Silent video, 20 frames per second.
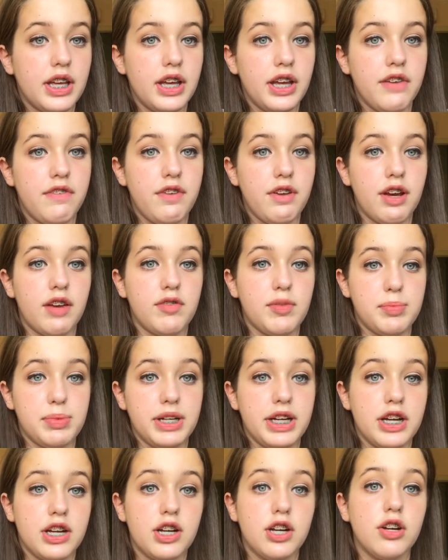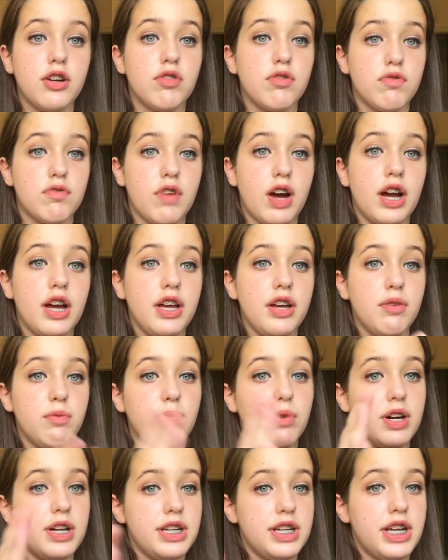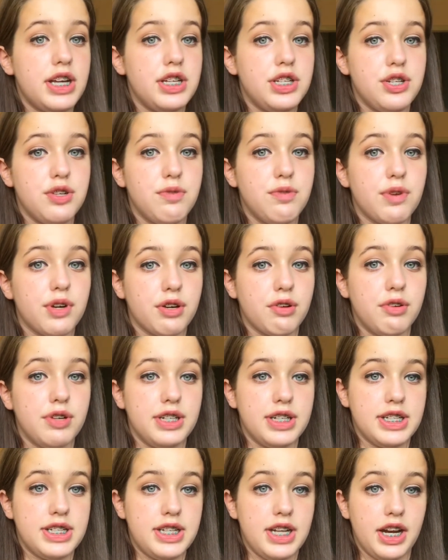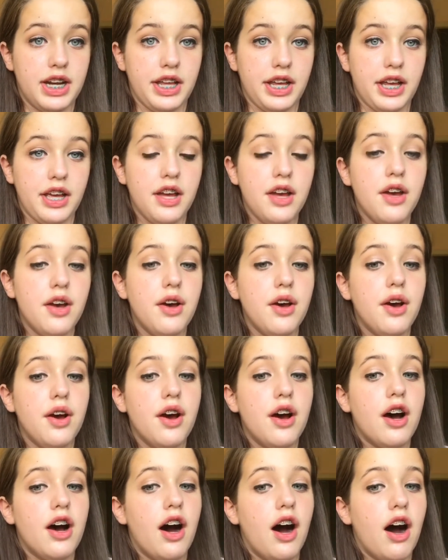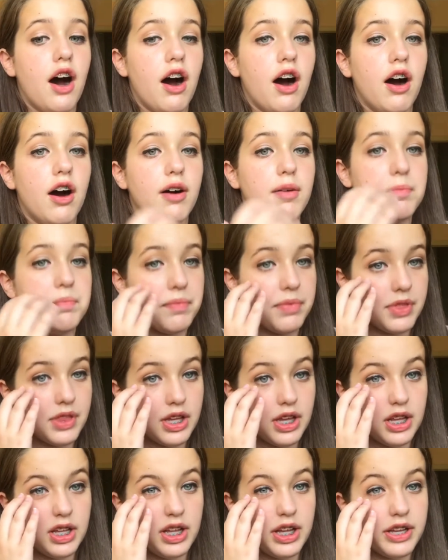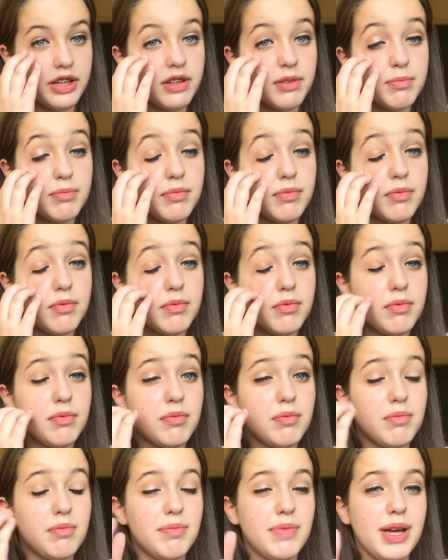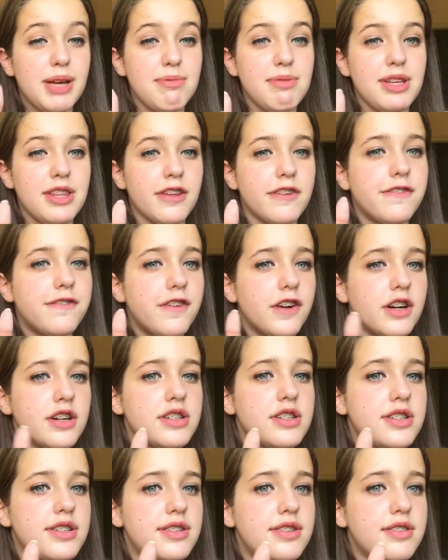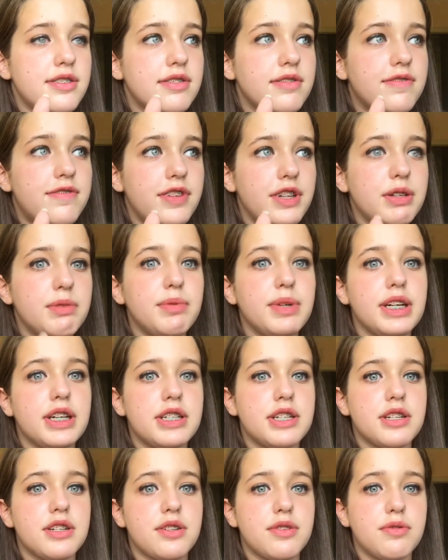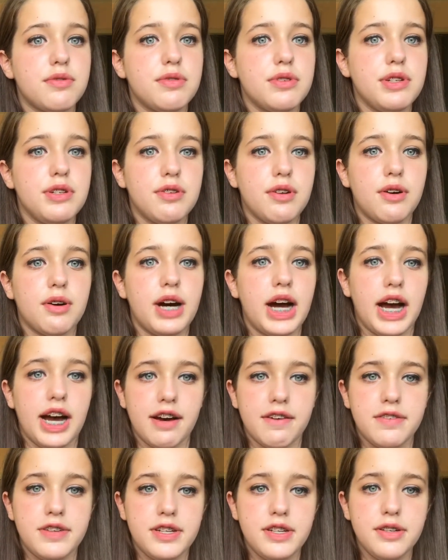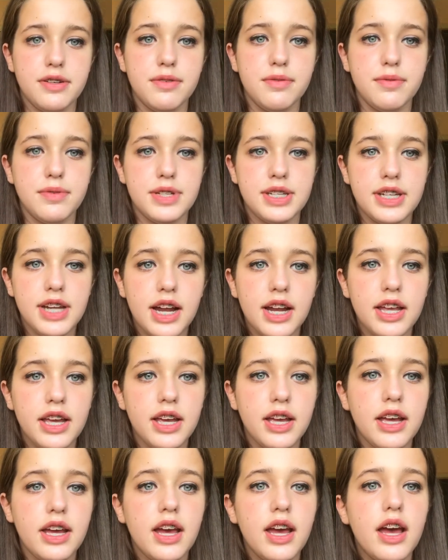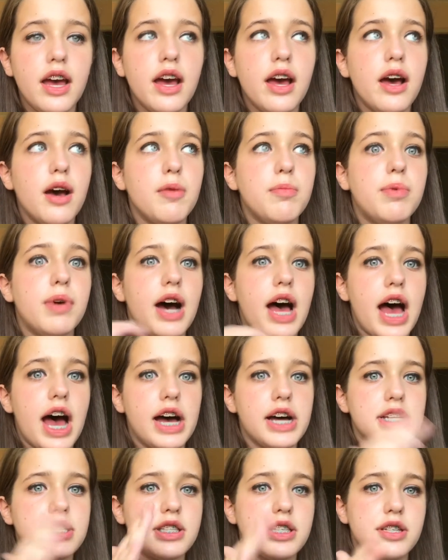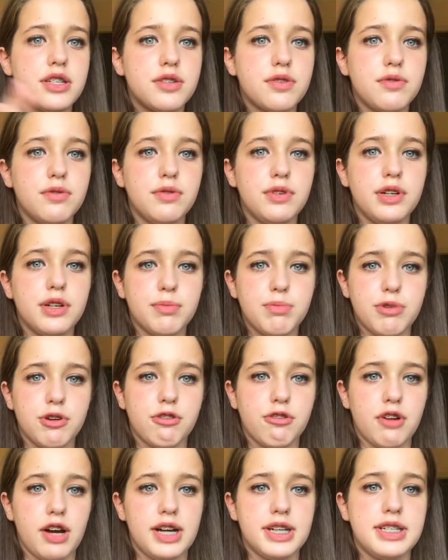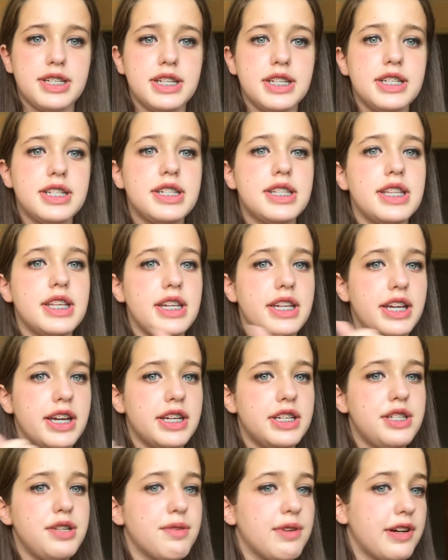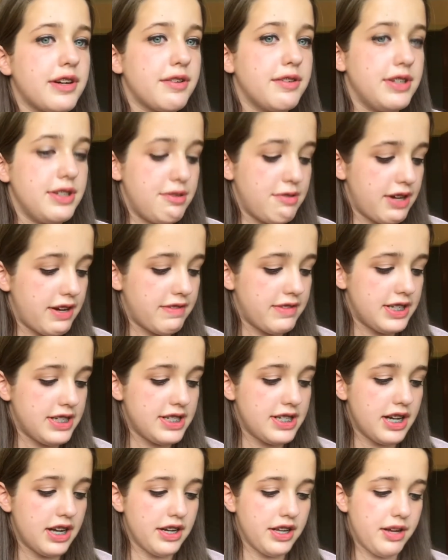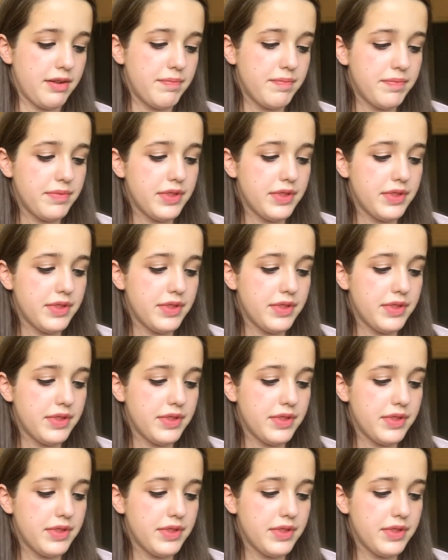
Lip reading: if you have a planner, write what days you are going to study. Like maybe the first few weeks of school you don't have to study, but as the school year progresses, then yes, you are going to have to study.